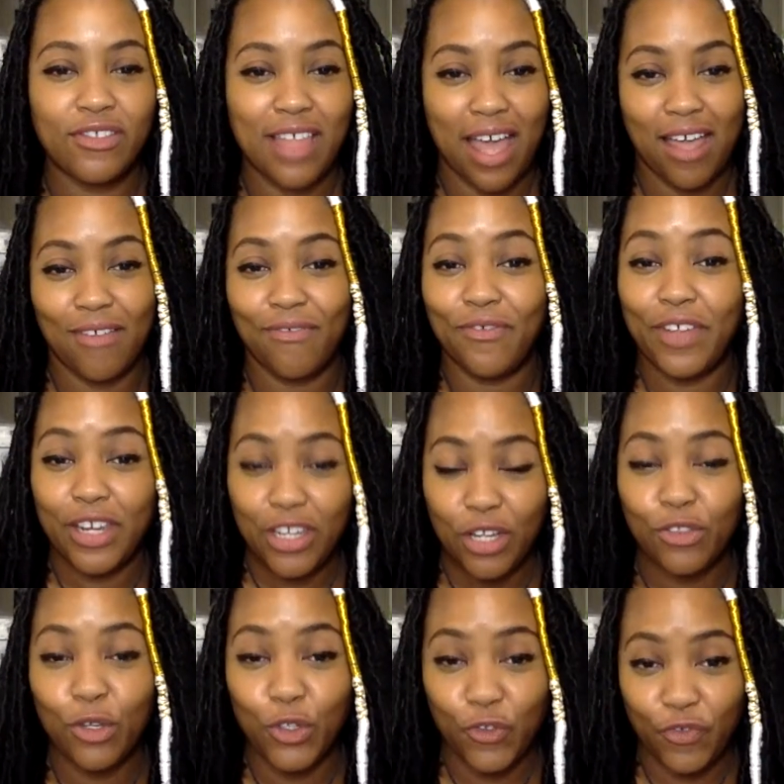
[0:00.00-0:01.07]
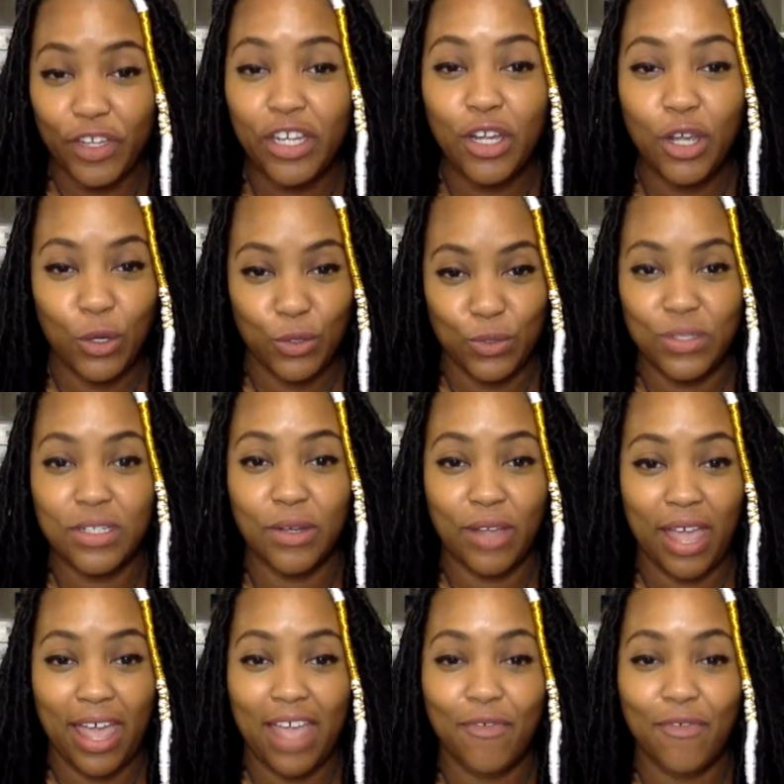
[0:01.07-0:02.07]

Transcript: those videos, okay?